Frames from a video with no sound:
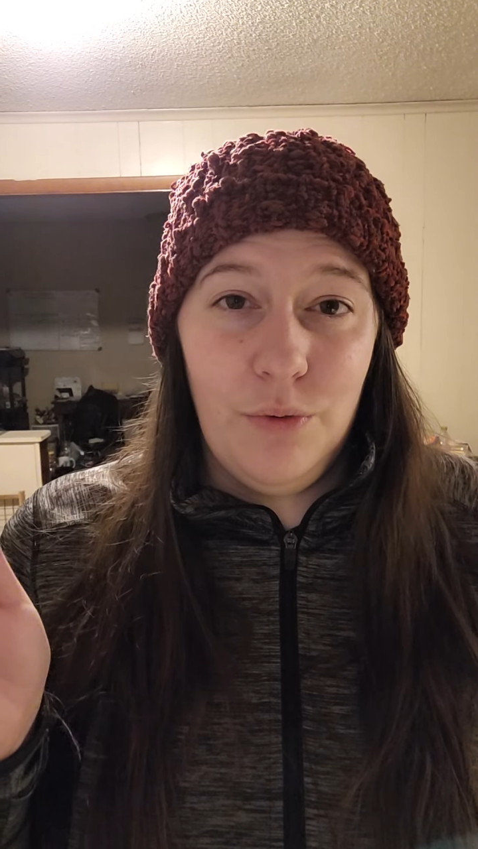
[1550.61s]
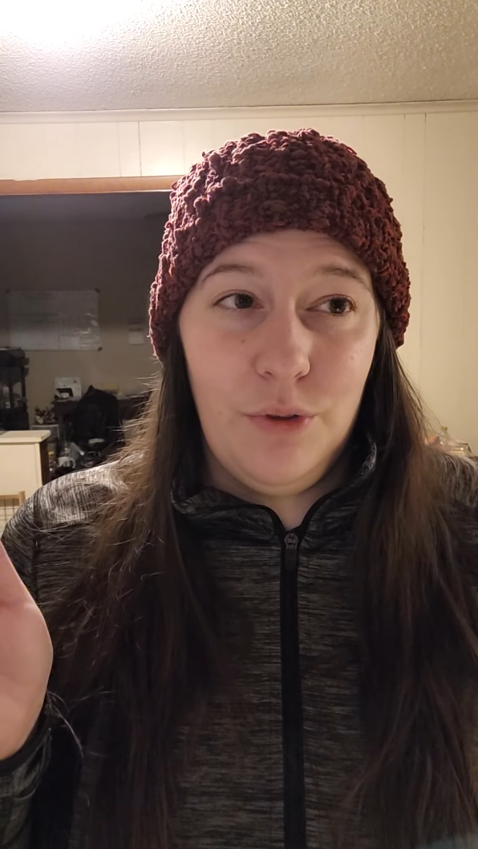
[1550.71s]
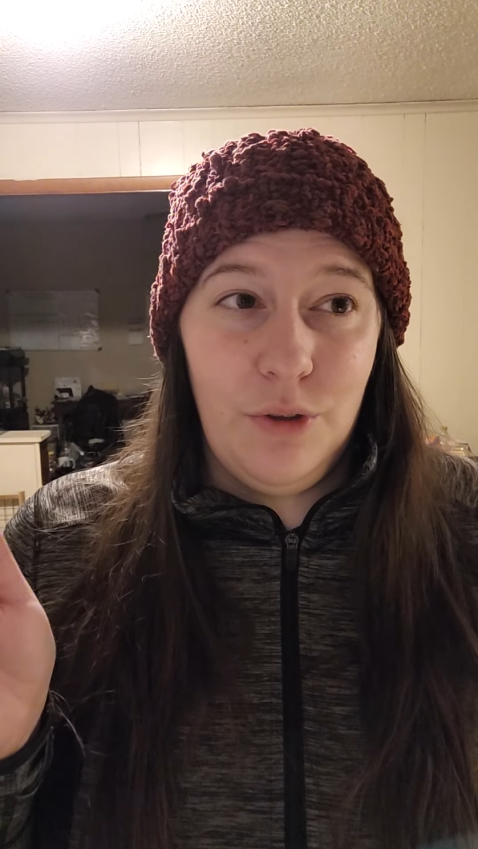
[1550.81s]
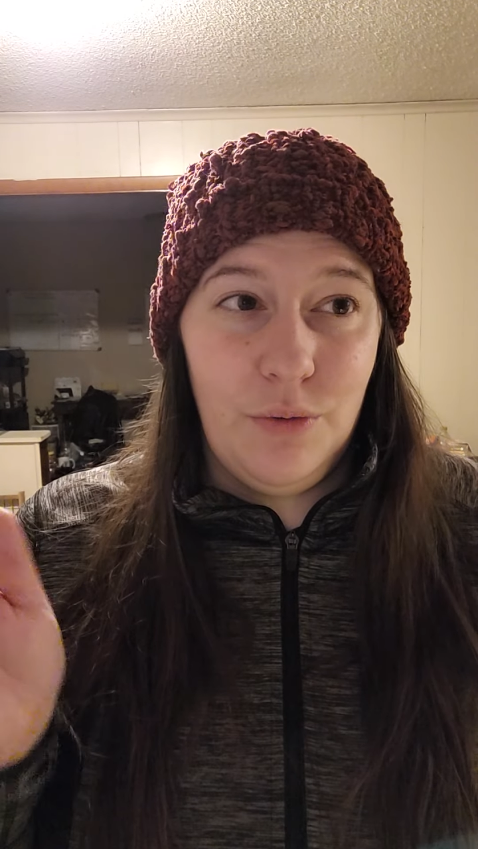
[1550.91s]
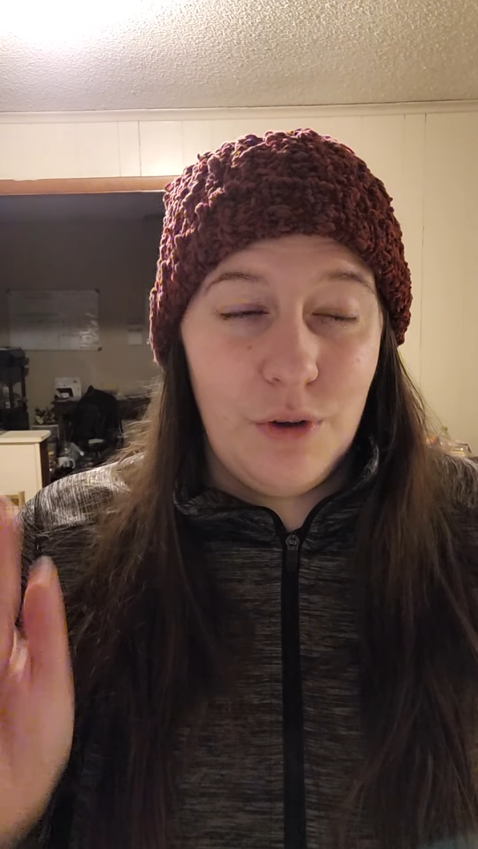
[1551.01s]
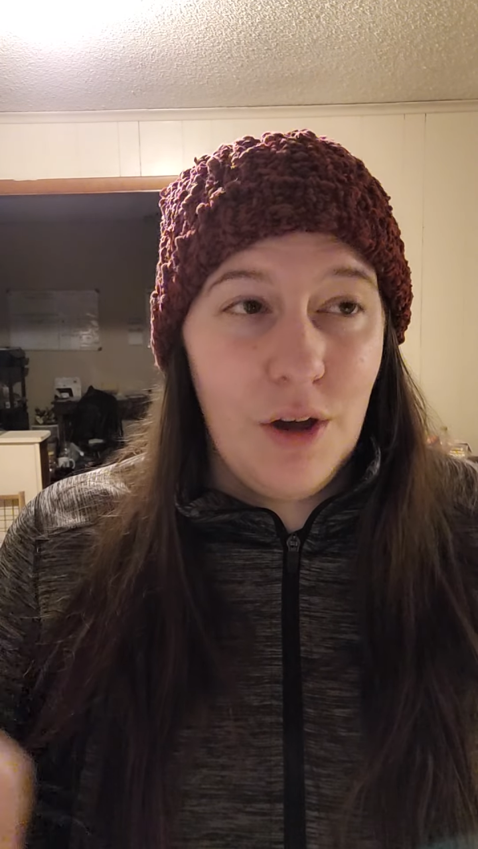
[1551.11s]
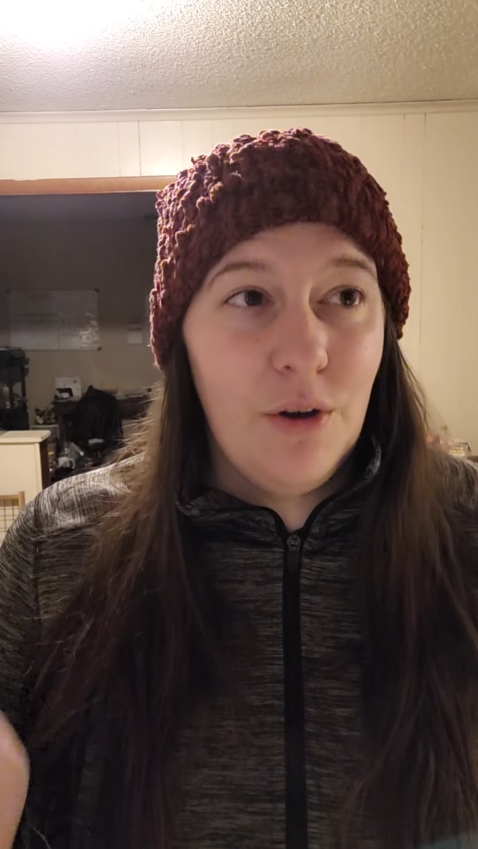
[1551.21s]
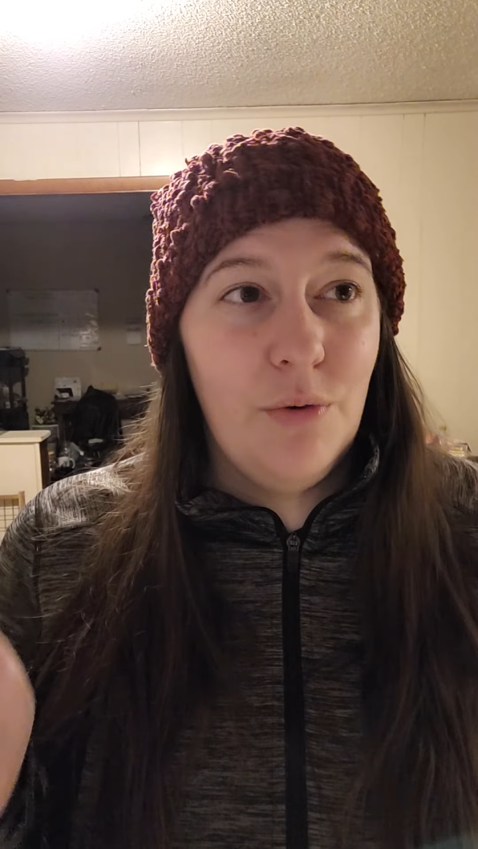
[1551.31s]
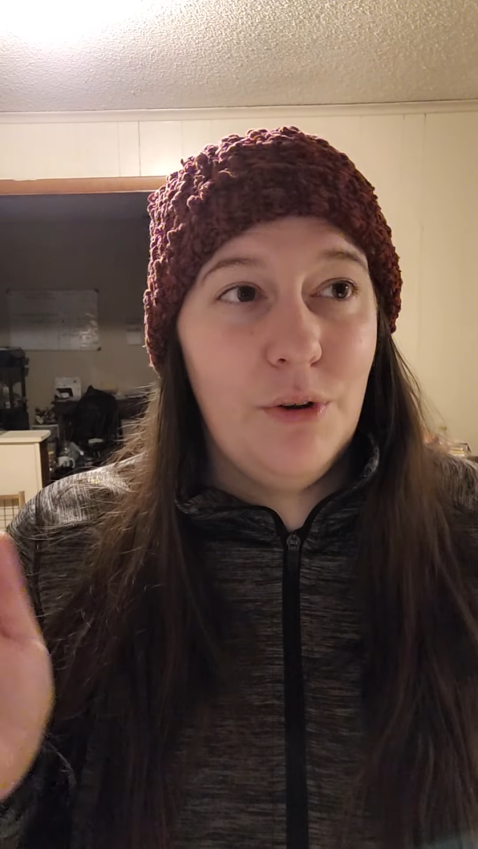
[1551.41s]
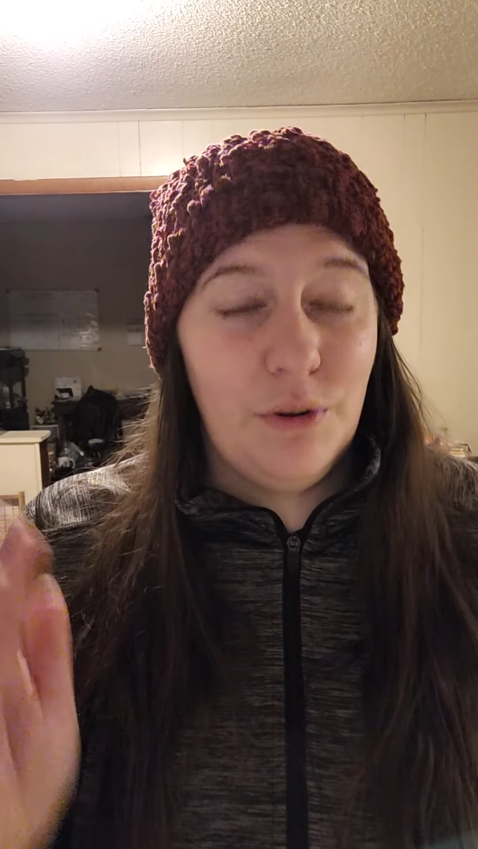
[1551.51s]
you
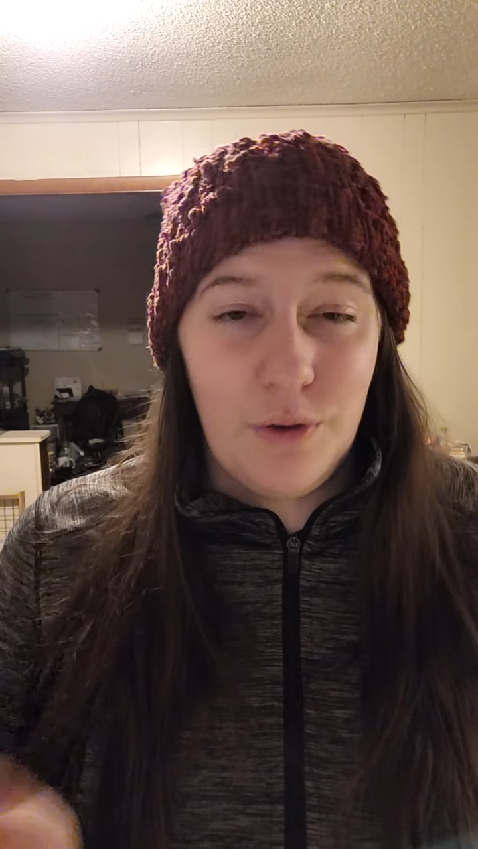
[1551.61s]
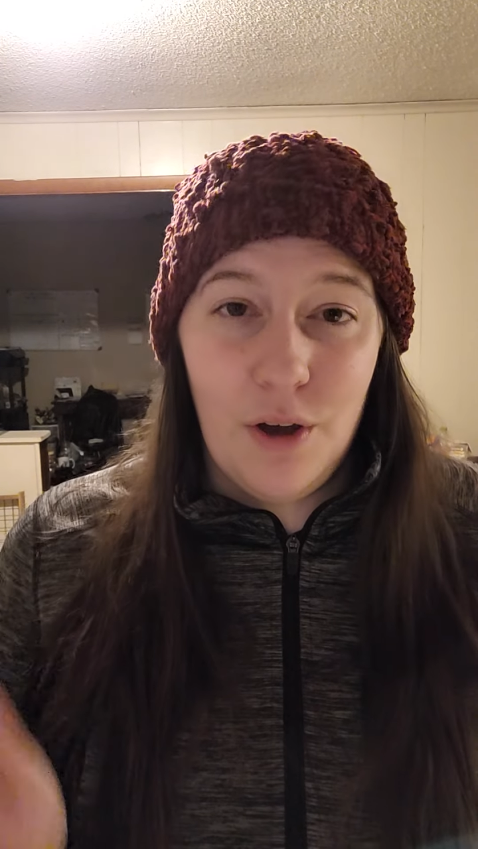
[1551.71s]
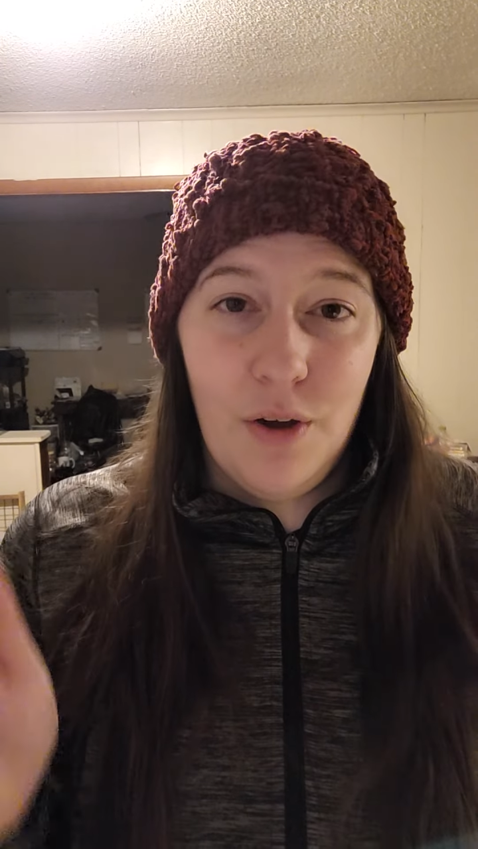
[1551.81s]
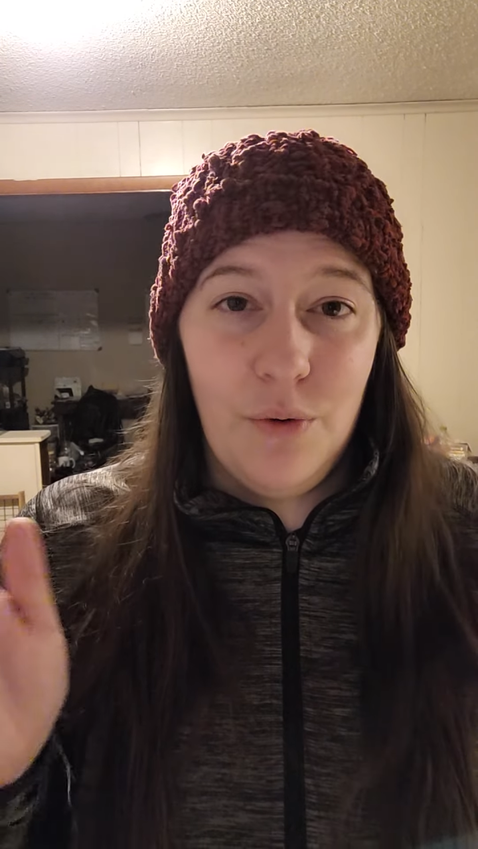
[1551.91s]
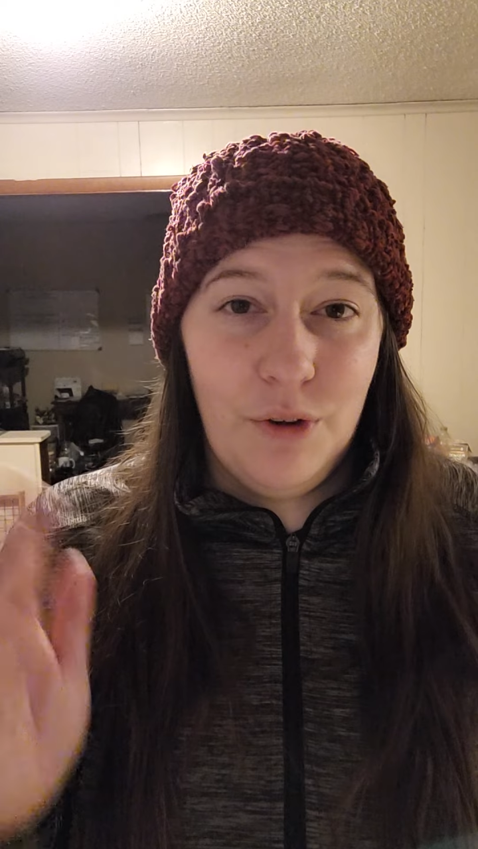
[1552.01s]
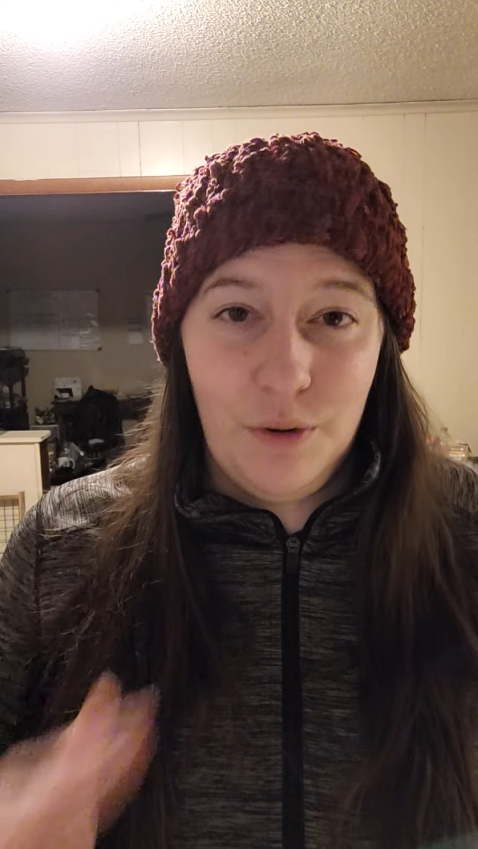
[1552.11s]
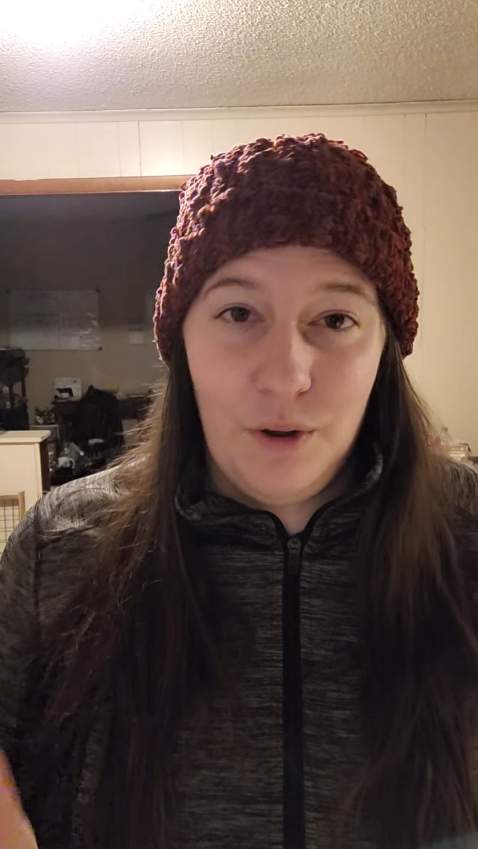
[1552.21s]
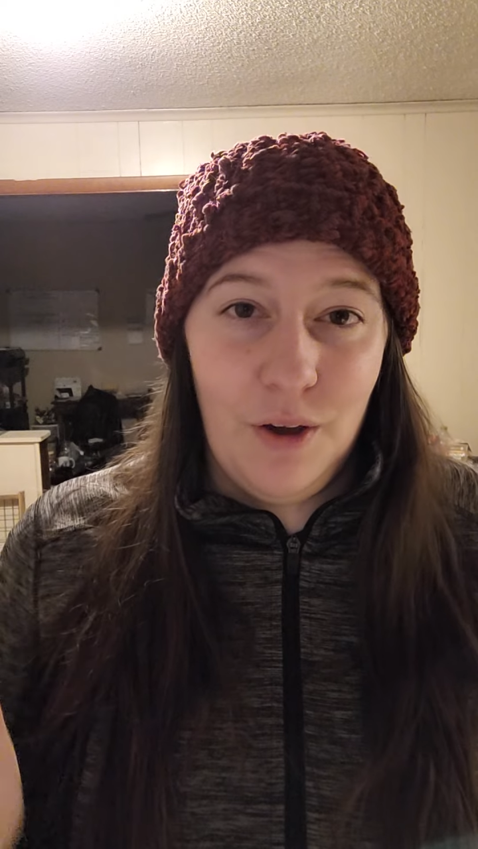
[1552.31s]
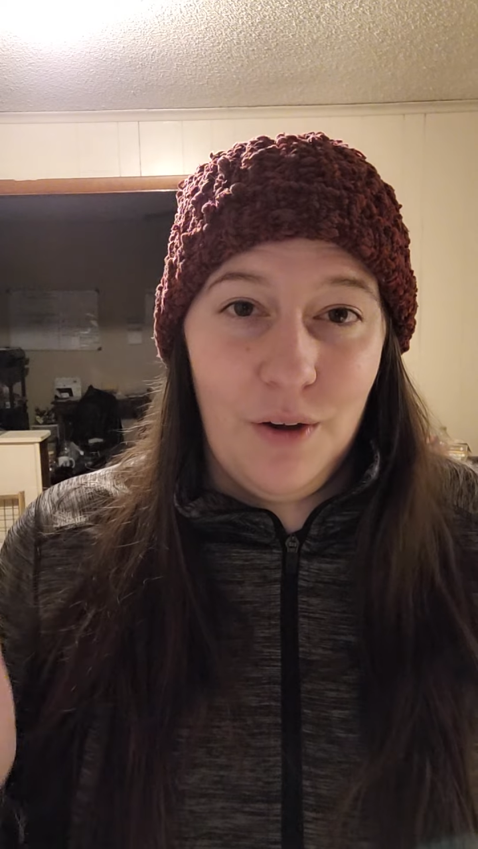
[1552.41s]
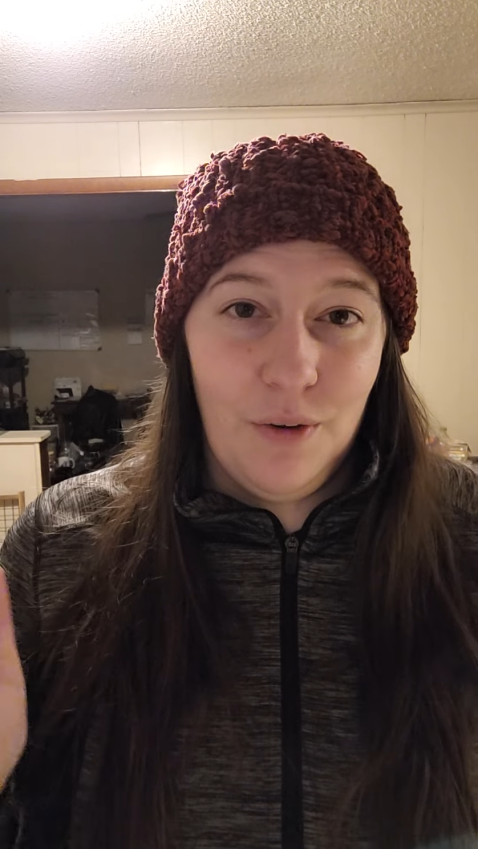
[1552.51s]
know, when you know, when you
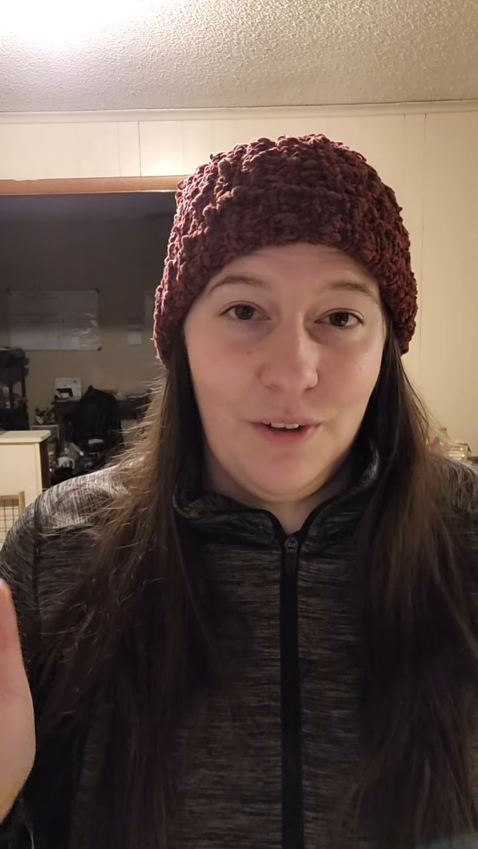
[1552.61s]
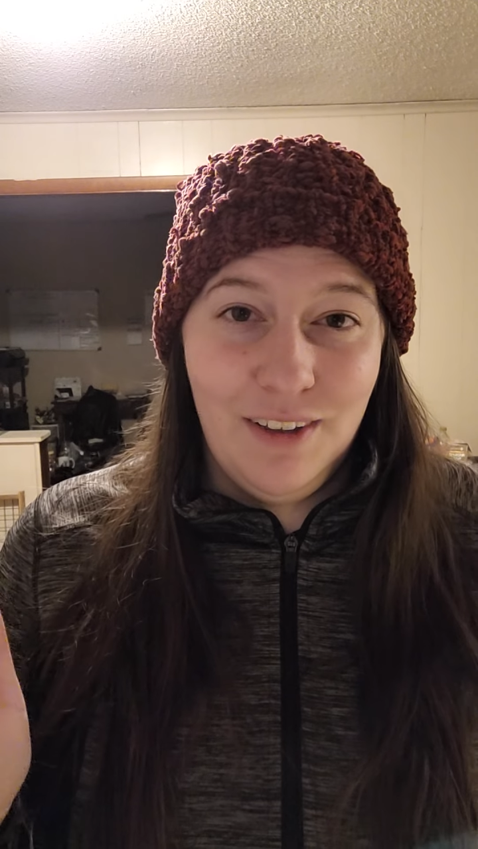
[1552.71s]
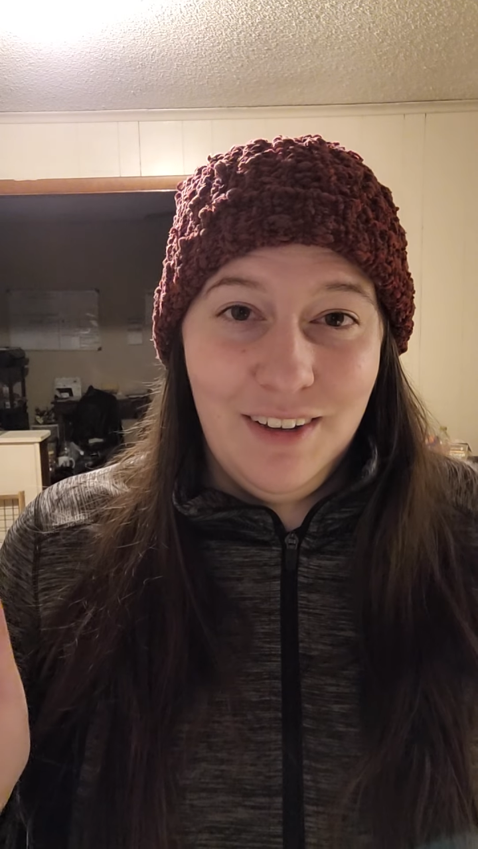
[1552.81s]
know